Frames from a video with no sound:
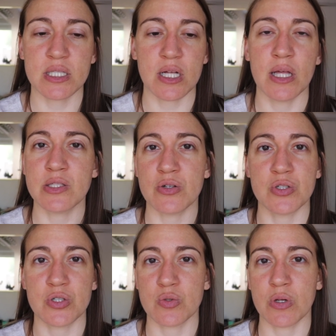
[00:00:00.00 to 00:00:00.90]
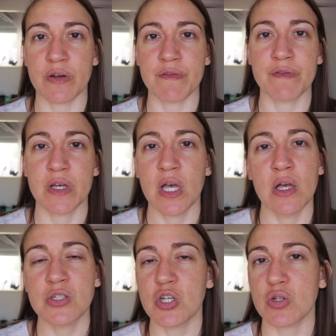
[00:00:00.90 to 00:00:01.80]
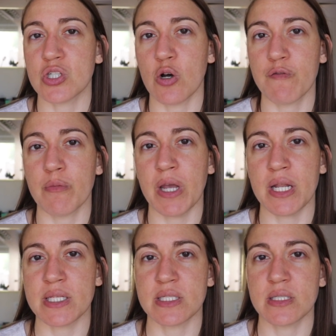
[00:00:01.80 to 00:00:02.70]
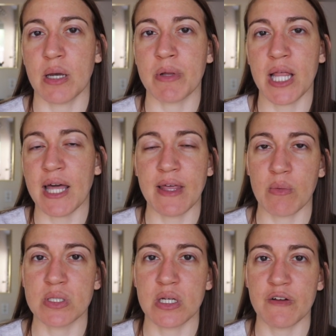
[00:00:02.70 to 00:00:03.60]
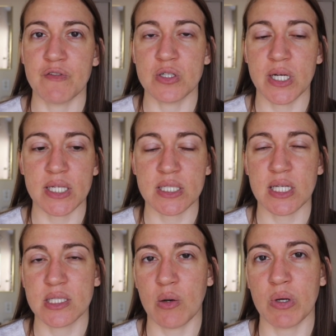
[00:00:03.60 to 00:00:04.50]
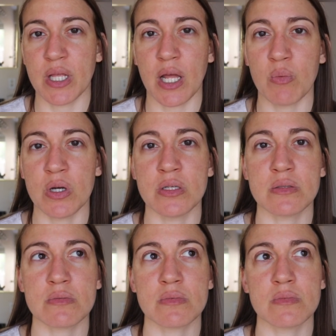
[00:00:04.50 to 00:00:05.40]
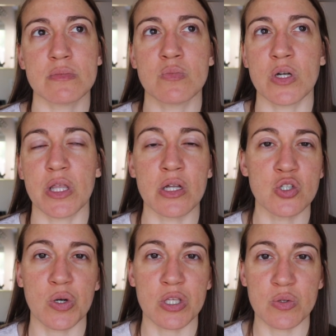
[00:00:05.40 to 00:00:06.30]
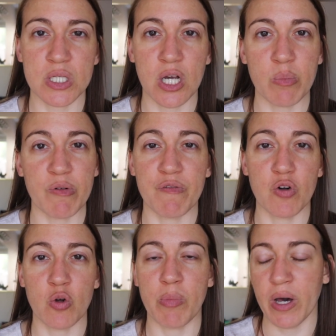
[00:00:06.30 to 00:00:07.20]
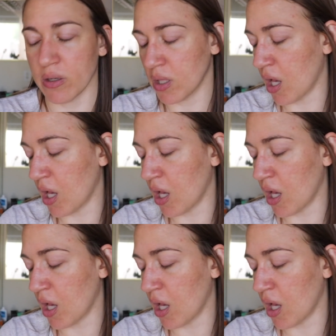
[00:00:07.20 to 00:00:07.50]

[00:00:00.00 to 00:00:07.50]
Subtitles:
The cleanser is just sort of so-so for me, and I'm glad that one's not a full-size, because that's not one that I would really enjoy using up a full bottle